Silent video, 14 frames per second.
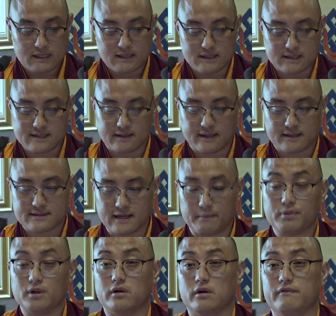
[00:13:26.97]
is an
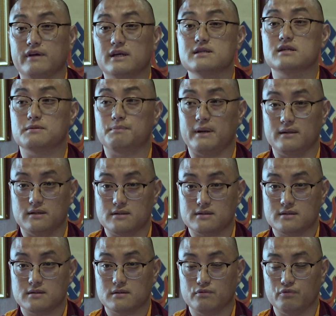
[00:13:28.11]
exemplar of
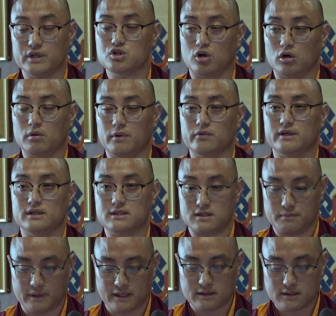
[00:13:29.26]
interdependence. We talk about
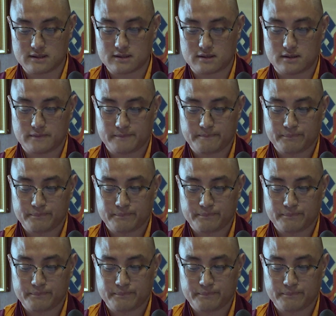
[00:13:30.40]
interdependence,